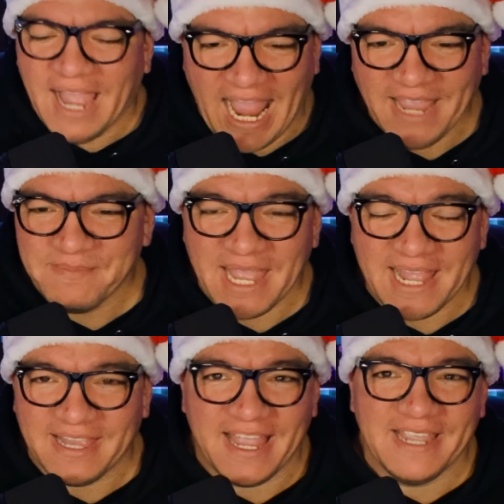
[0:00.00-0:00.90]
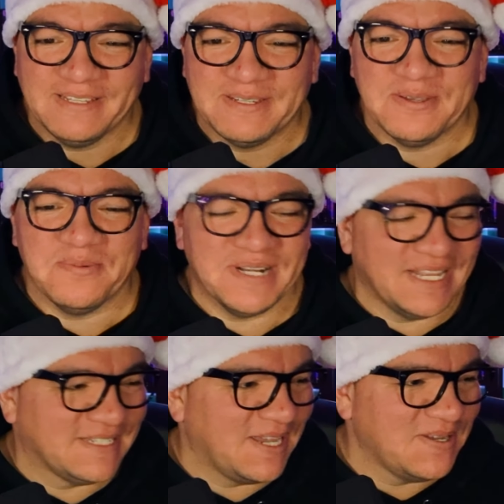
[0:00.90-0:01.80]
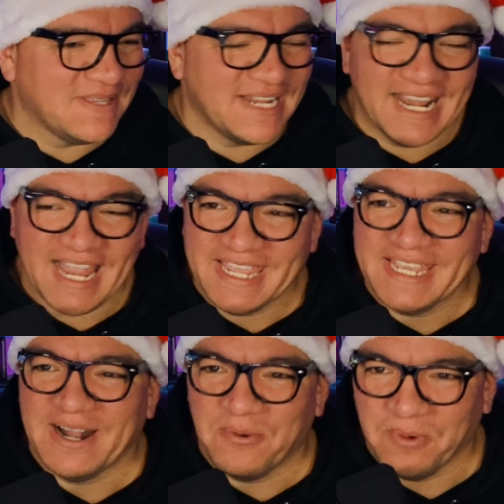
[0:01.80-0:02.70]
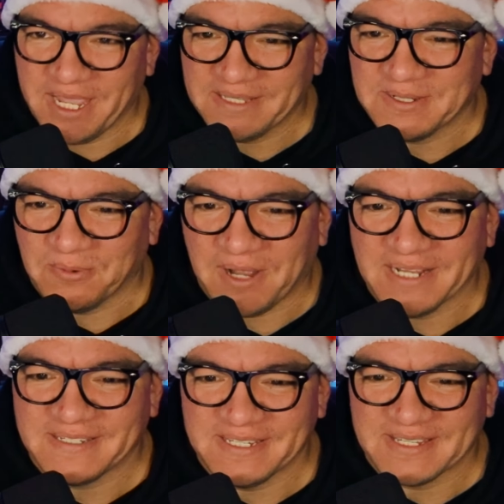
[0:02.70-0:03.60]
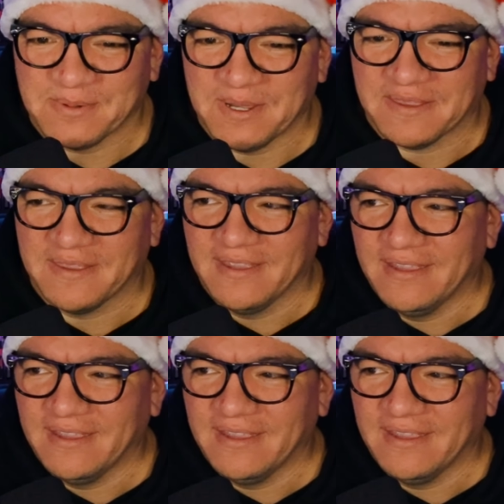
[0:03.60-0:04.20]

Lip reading: I am not lying to you when I tell you that I cannot wait to watch this with,